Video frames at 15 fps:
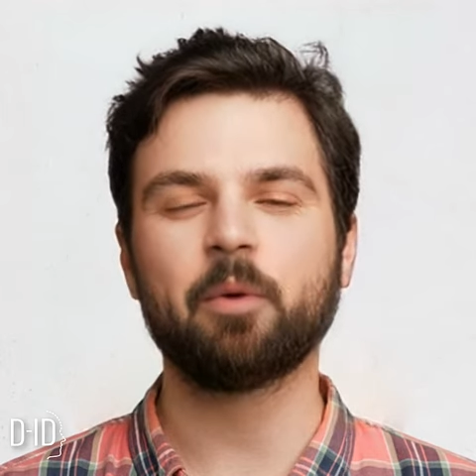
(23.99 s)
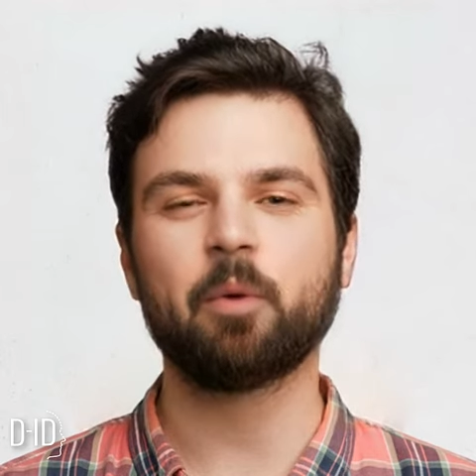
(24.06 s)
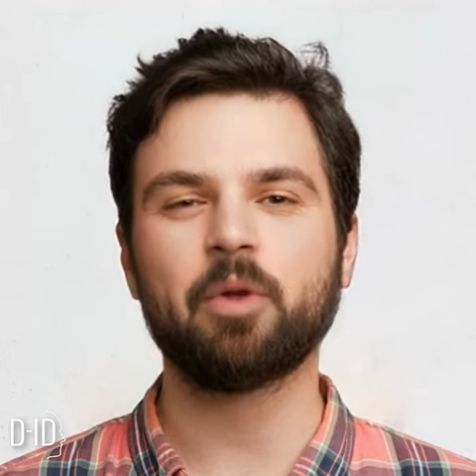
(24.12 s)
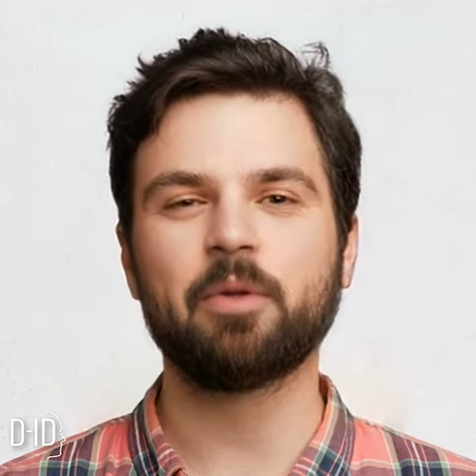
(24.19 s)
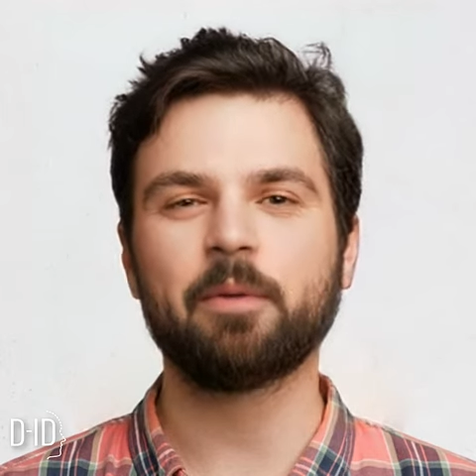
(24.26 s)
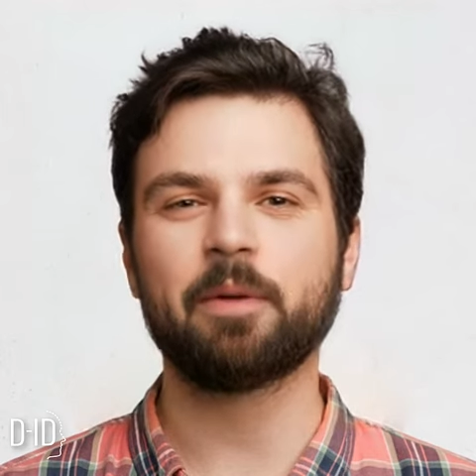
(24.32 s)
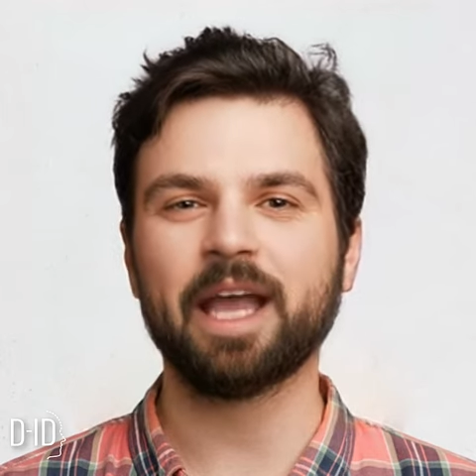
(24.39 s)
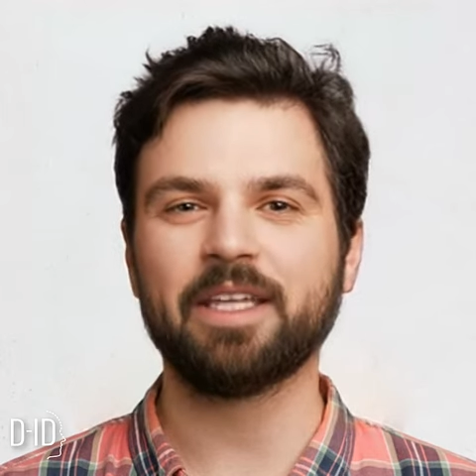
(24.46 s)

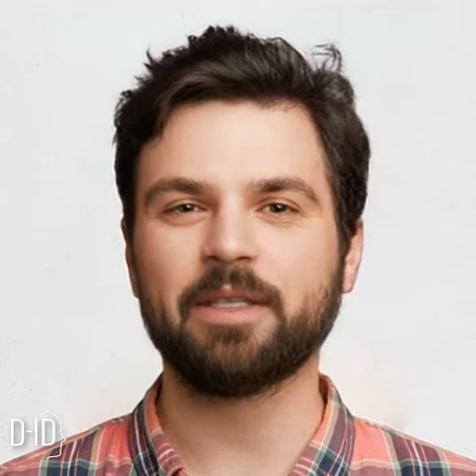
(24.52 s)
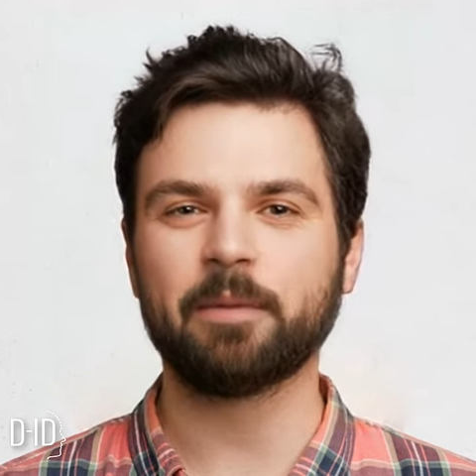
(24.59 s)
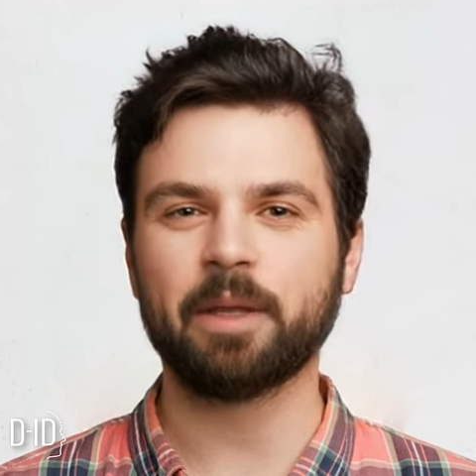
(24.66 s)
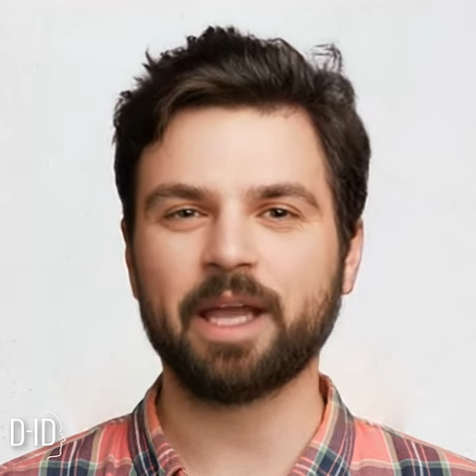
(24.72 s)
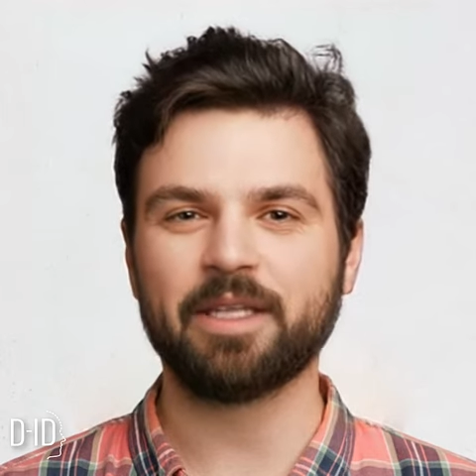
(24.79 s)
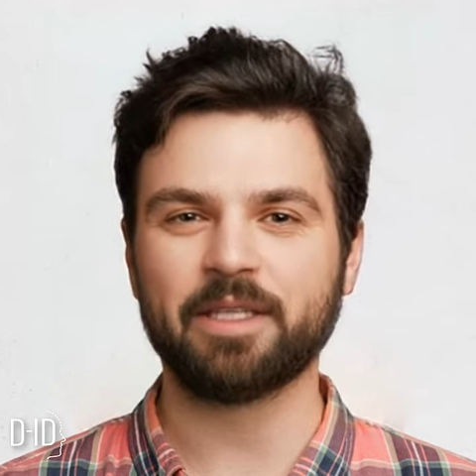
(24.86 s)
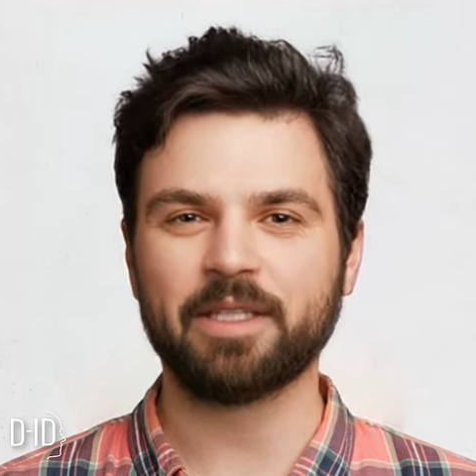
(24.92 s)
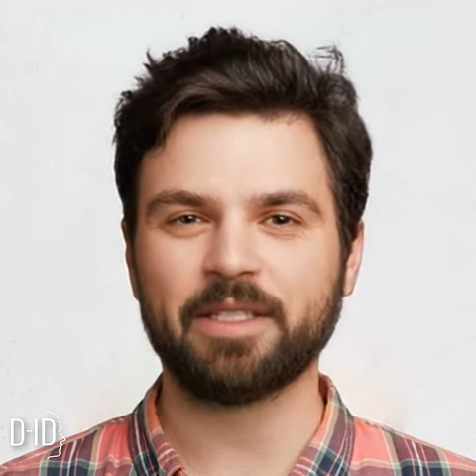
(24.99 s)
which
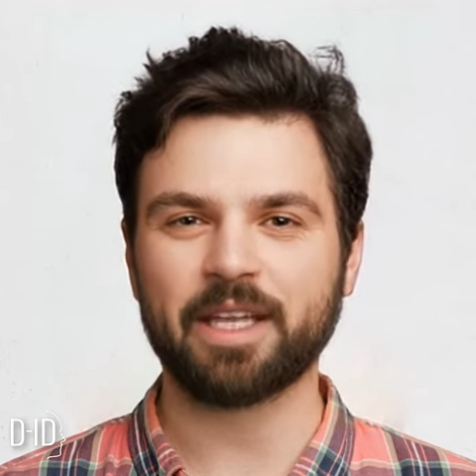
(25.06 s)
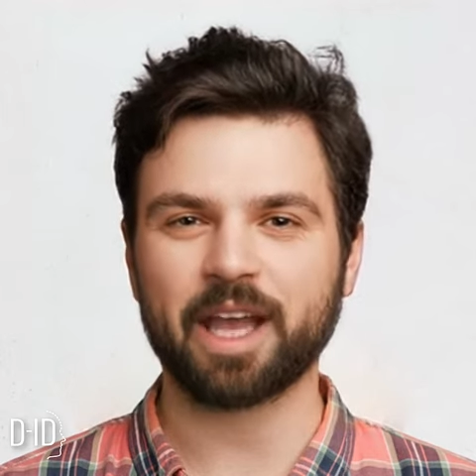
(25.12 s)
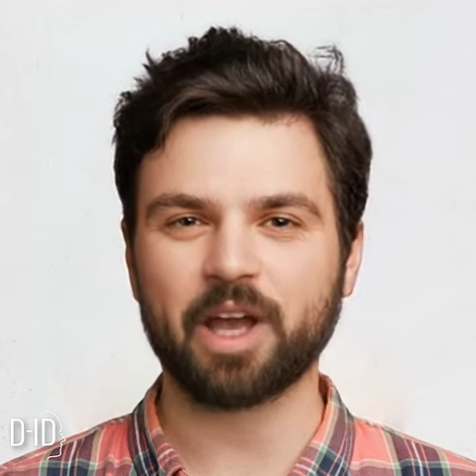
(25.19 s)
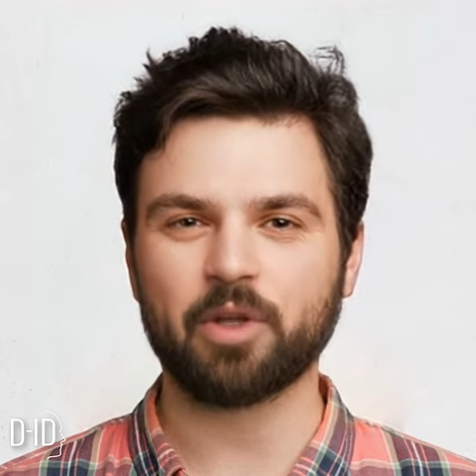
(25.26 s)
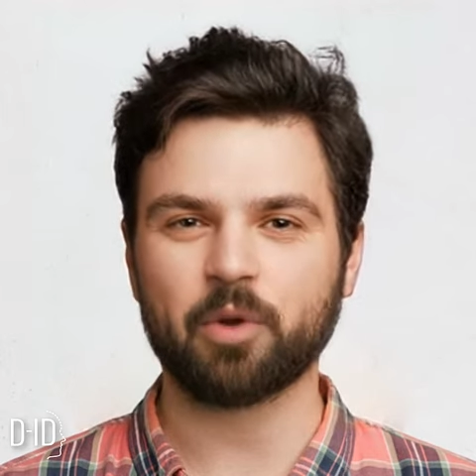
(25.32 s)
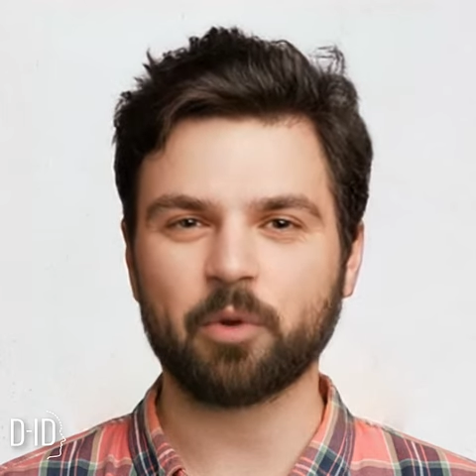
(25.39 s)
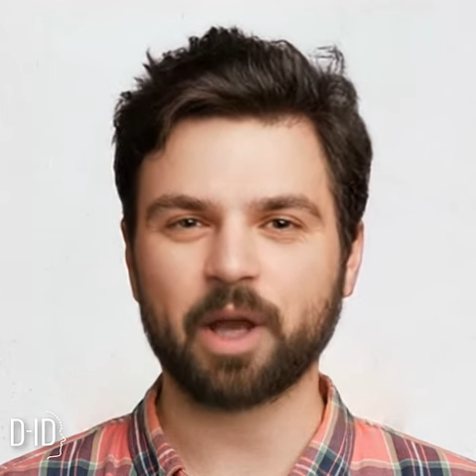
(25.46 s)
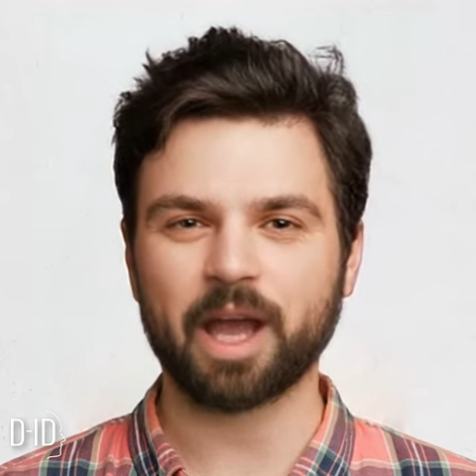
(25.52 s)
maximizes
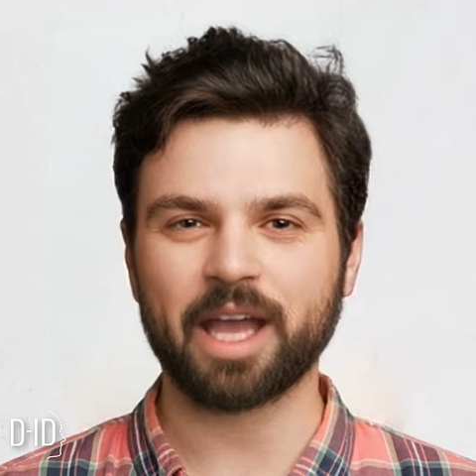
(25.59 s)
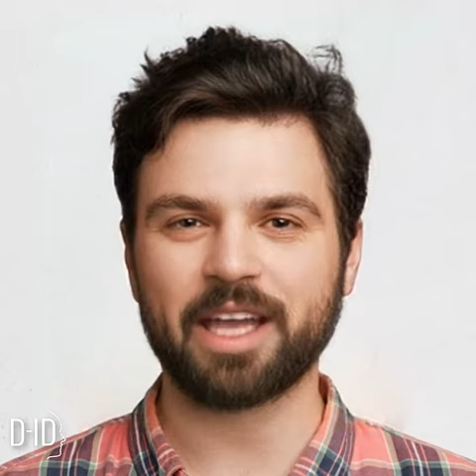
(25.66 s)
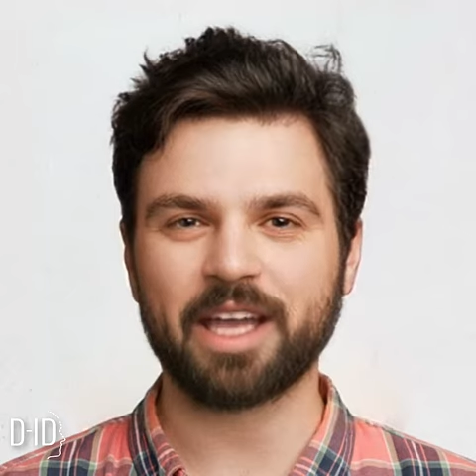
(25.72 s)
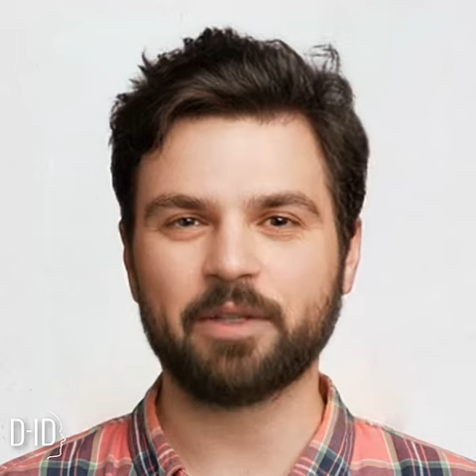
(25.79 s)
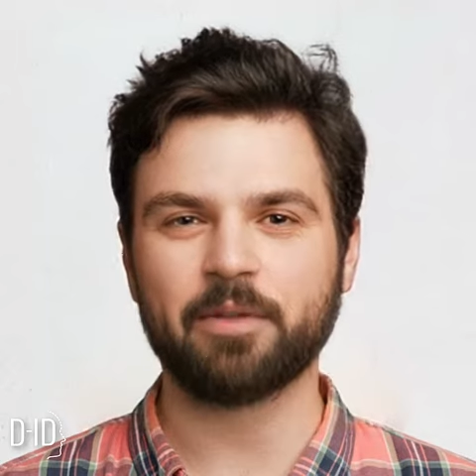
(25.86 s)
ROI